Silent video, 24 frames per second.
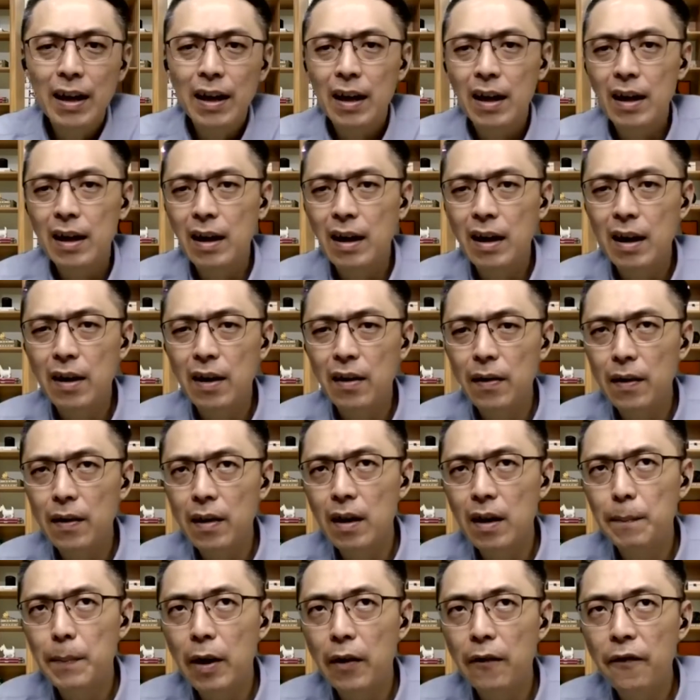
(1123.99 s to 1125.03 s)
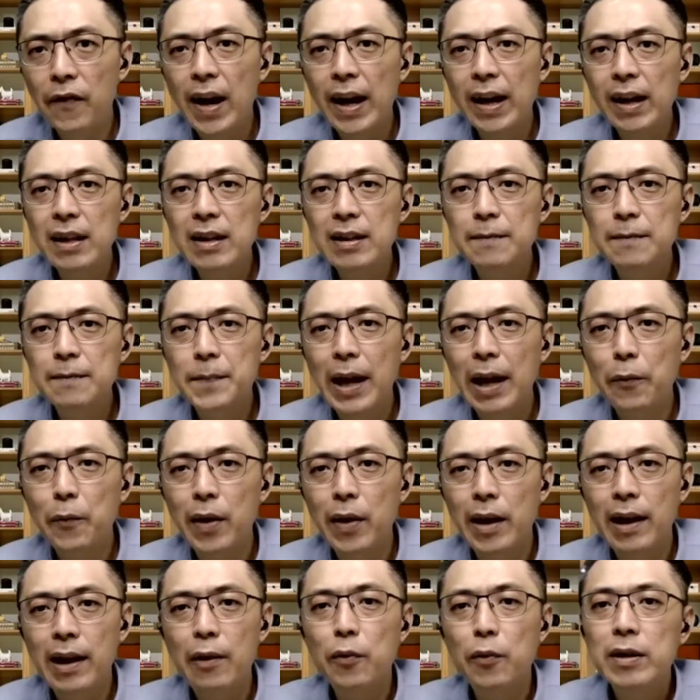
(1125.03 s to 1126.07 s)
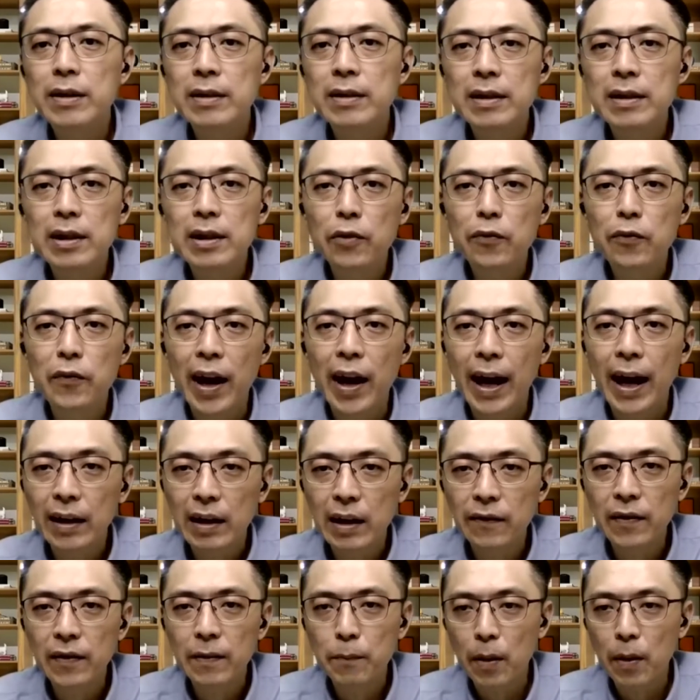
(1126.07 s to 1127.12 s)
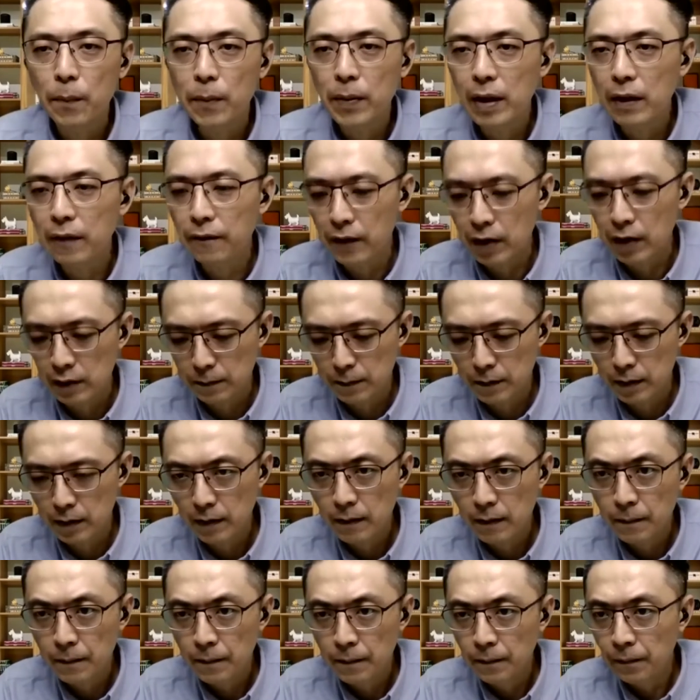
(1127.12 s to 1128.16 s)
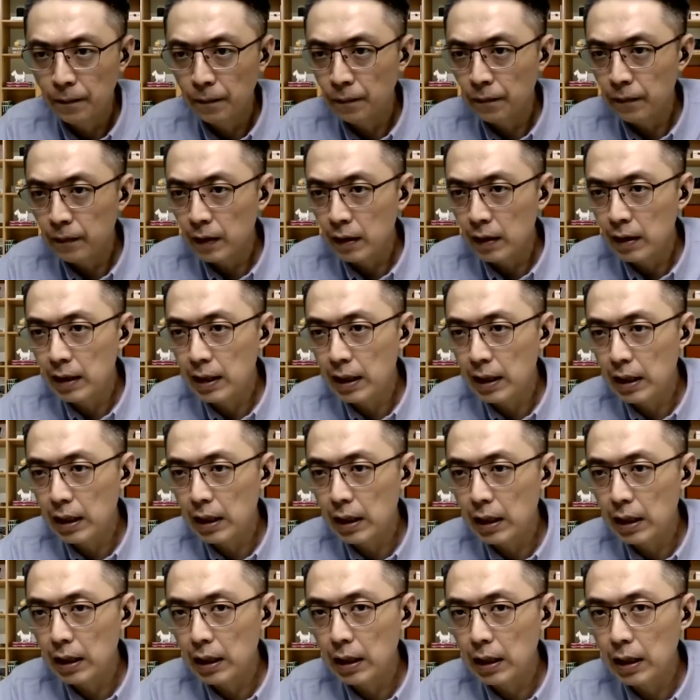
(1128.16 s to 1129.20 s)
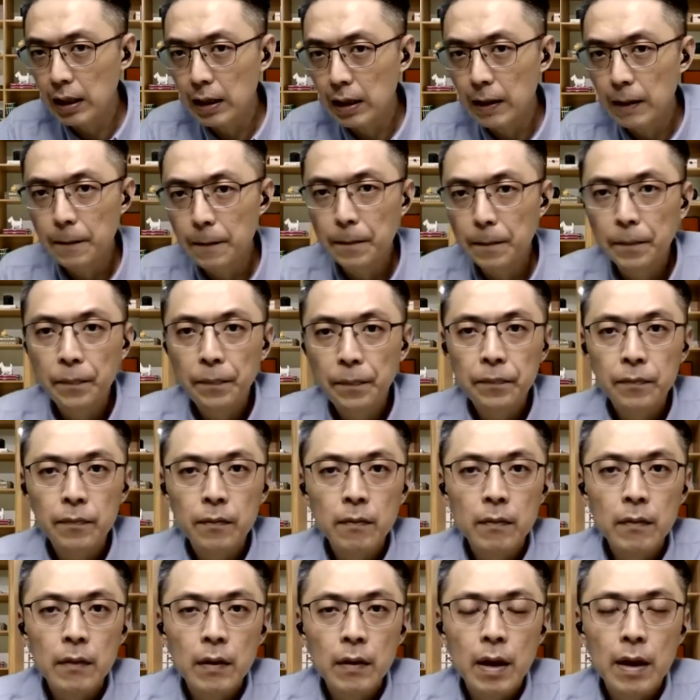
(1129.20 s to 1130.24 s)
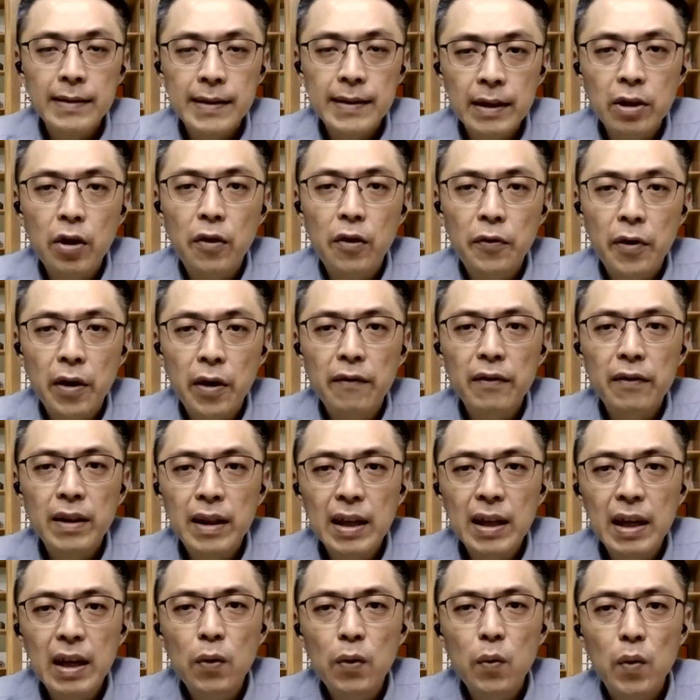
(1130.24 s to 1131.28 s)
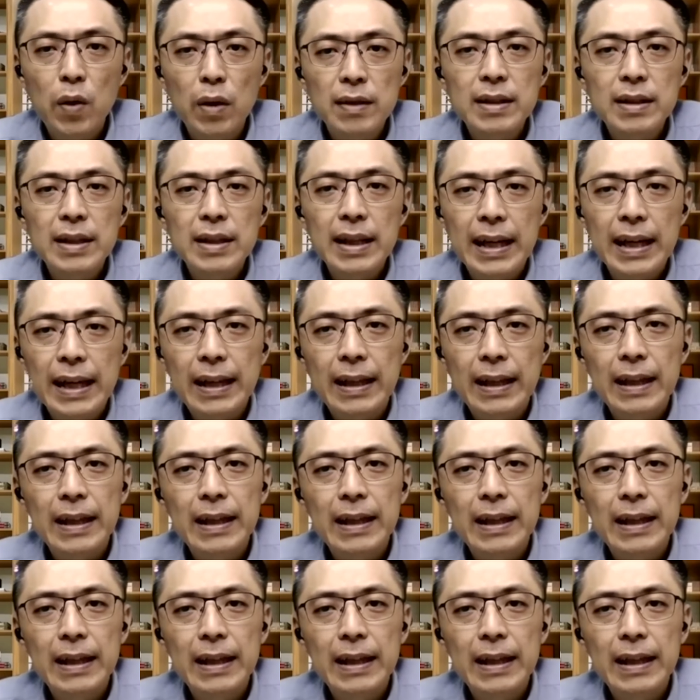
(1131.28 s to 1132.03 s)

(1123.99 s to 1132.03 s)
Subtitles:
About 5 years back, when I was still very active in property investment, the center of gravity was in